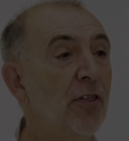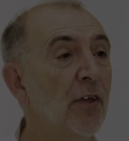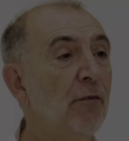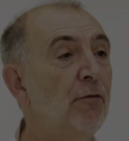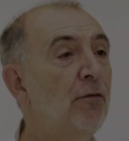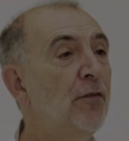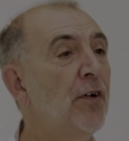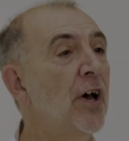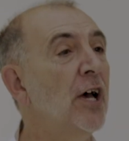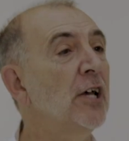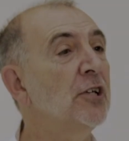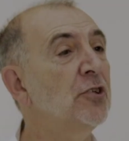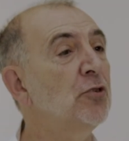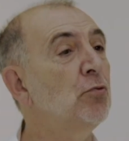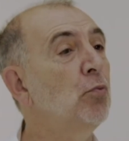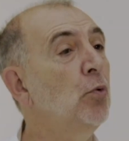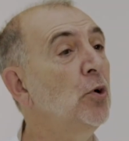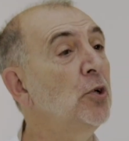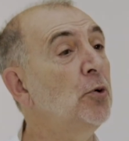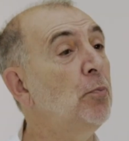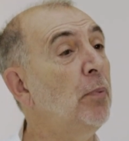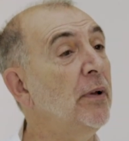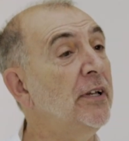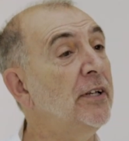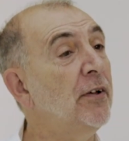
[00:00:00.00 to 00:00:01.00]
The first
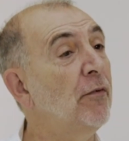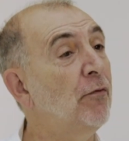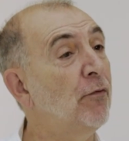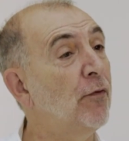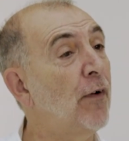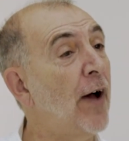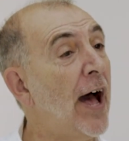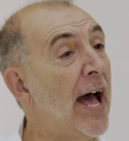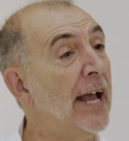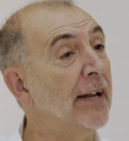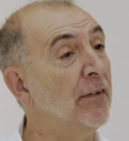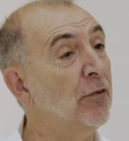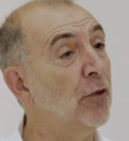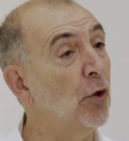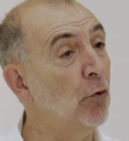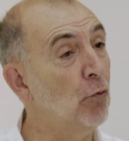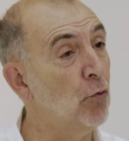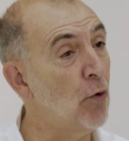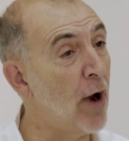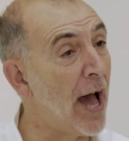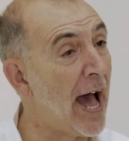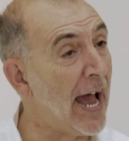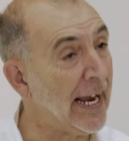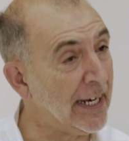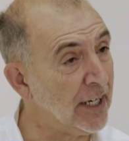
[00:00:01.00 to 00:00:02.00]
would be to find the
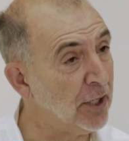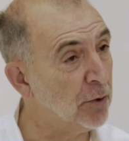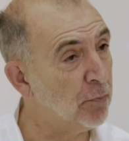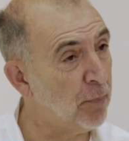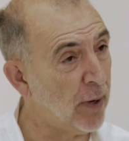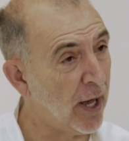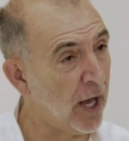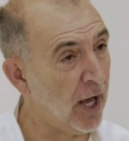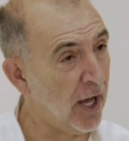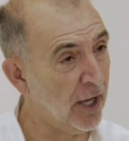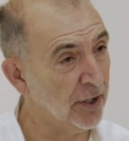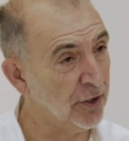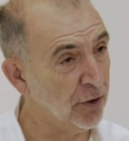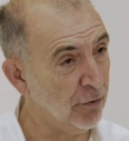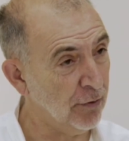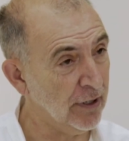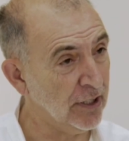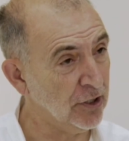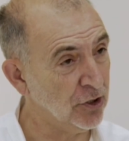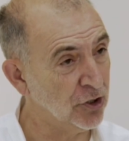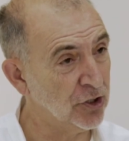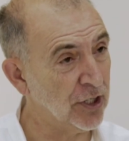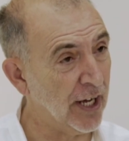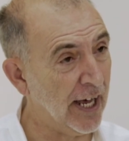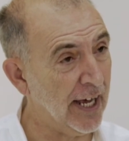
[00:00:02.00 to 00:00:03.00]
right partner
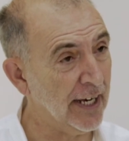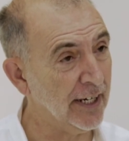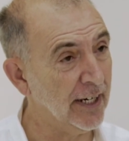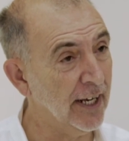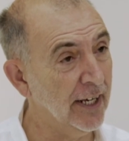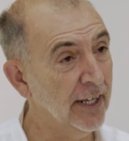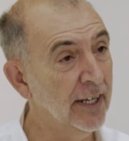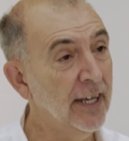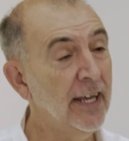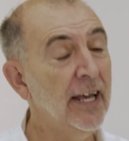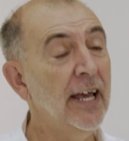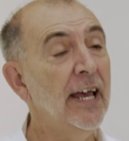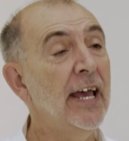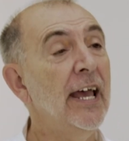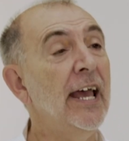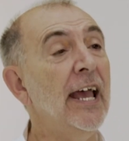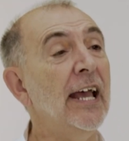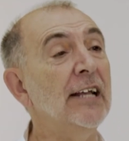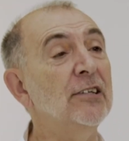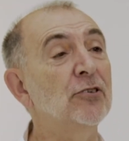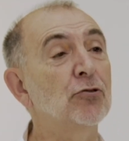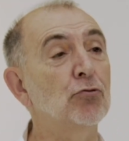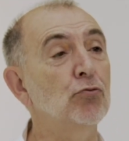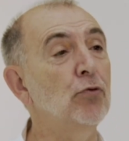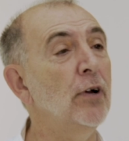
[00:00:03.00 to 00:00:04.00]
in China.
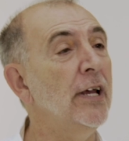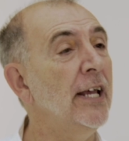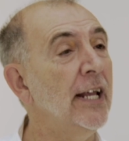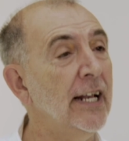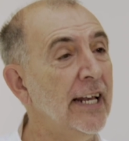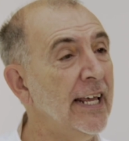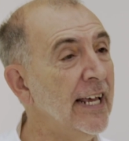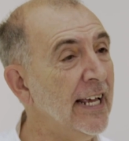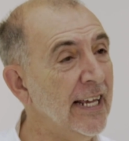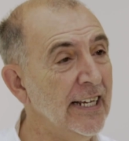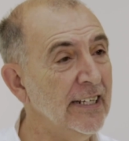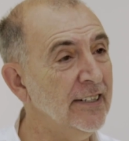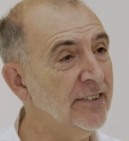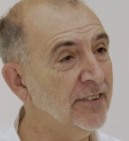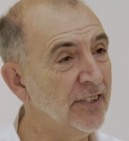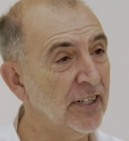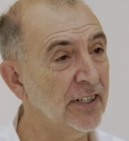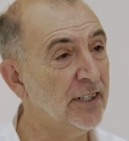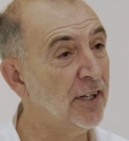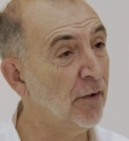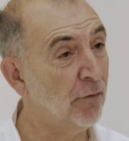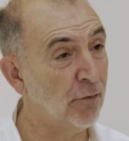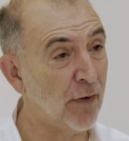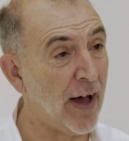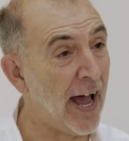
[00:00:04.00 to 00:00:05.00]
It's really
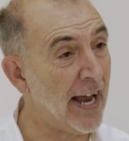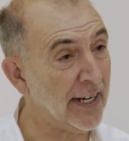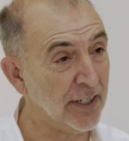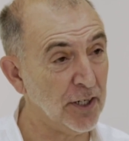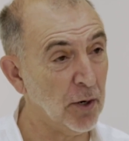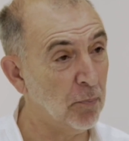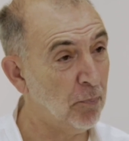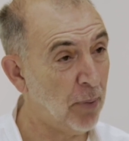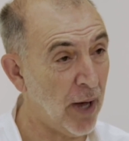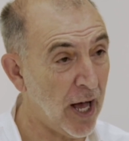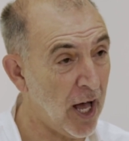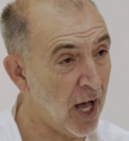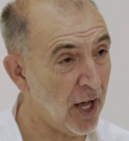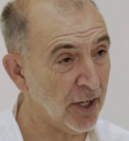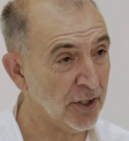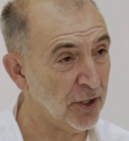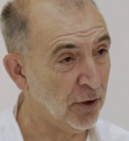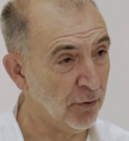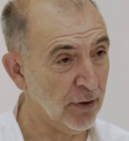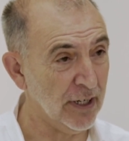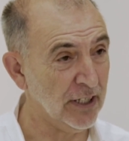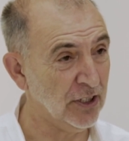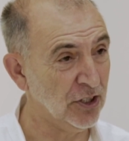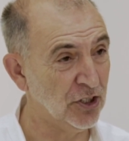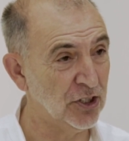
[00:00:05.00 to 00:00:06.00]
easy to find a
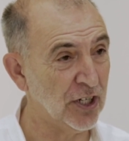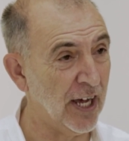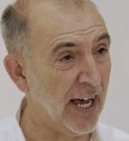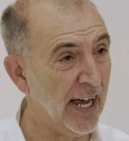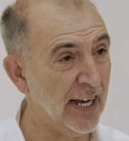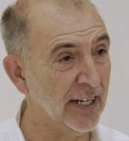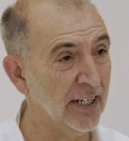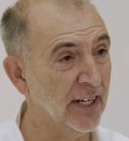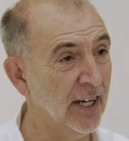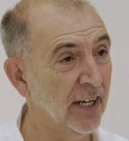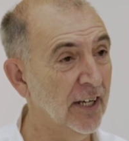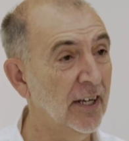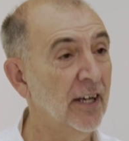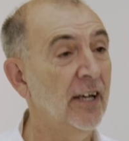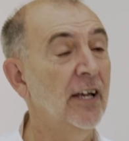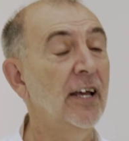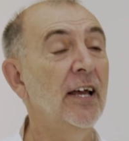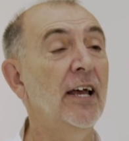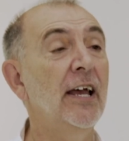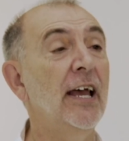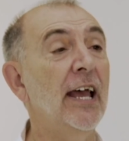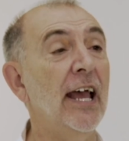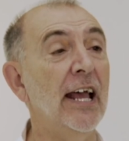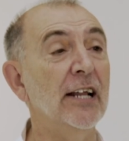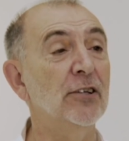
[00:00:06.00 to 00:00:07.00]
partner in China.
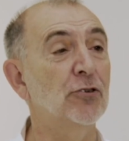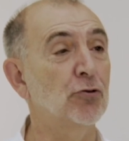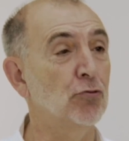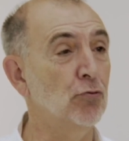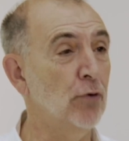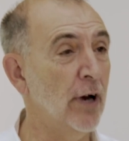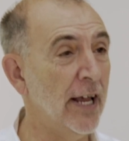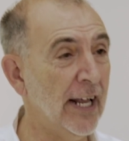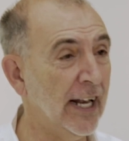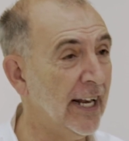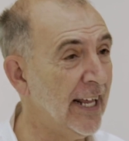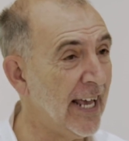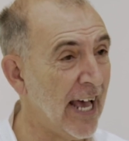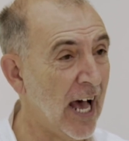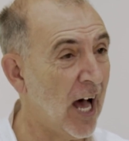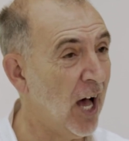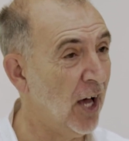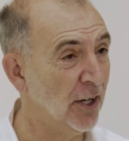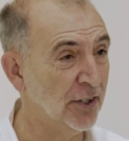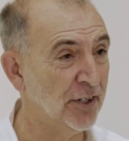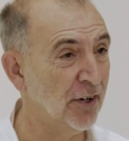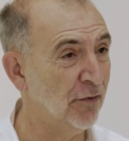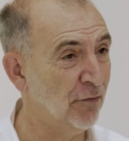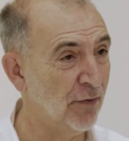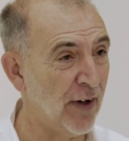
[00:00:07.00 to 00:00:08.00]
It's really
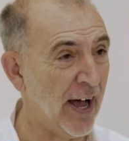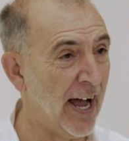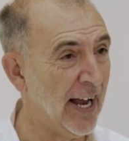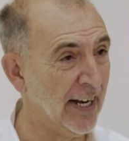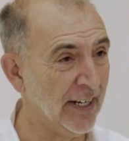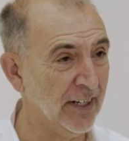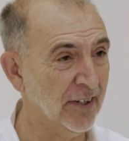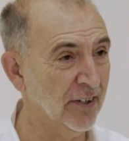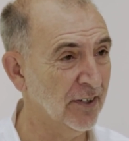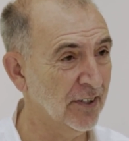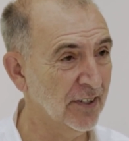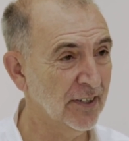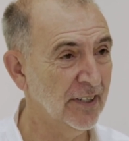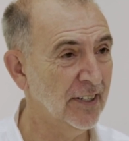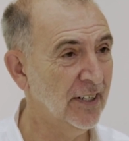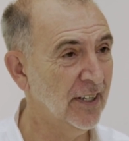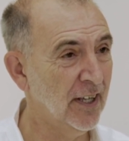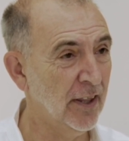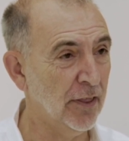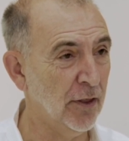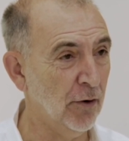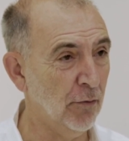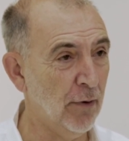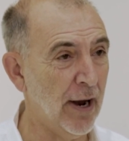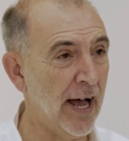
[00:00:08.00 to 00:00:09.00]
hard to find
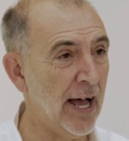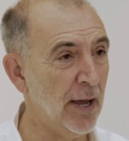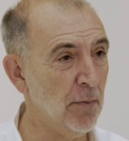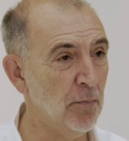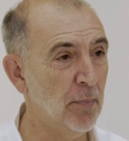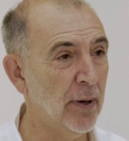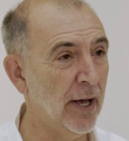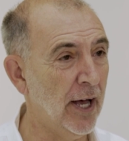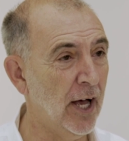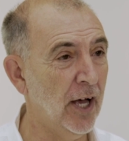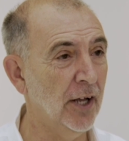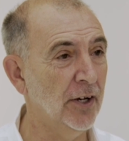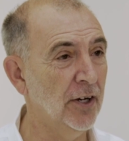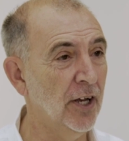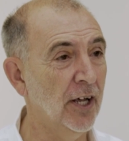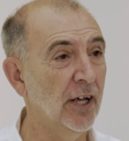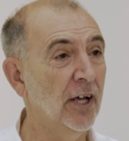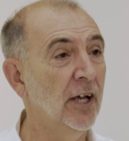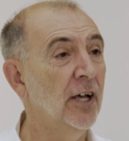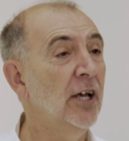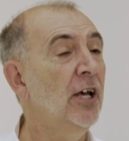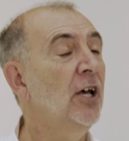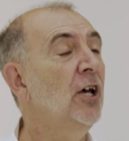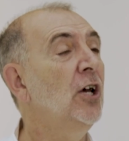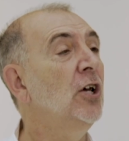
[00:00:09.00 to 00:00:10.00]
the right
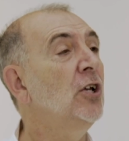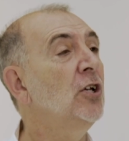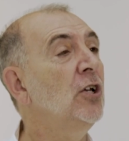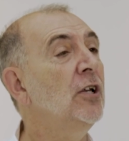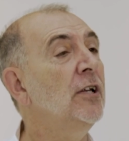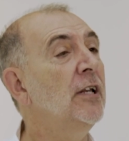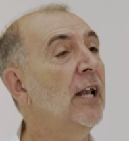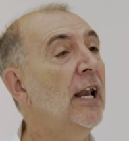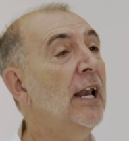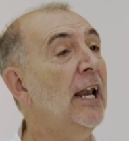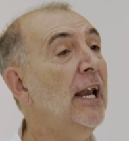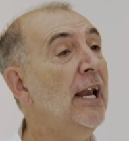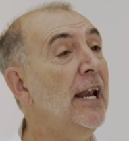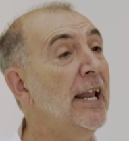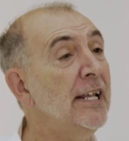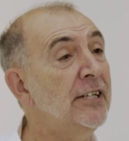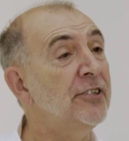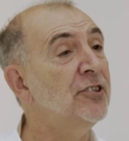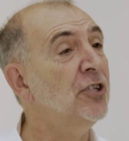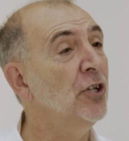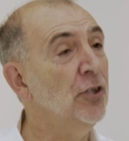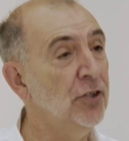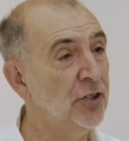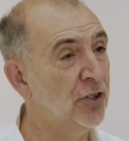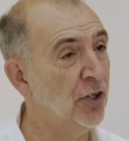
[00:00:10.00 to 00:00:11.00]
partner.
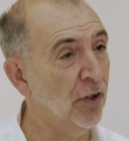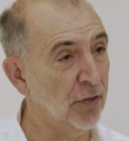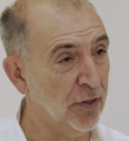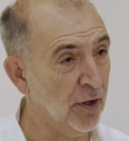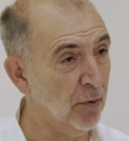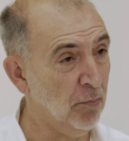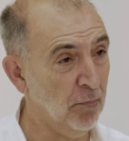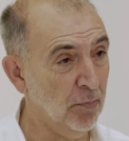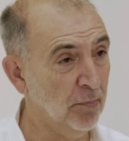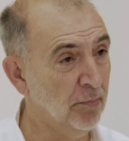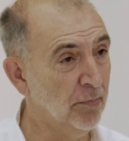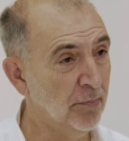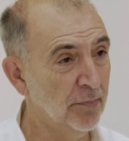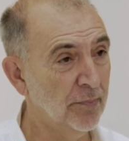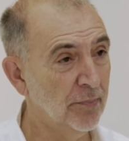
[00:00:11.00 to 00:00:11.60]
Listen to them.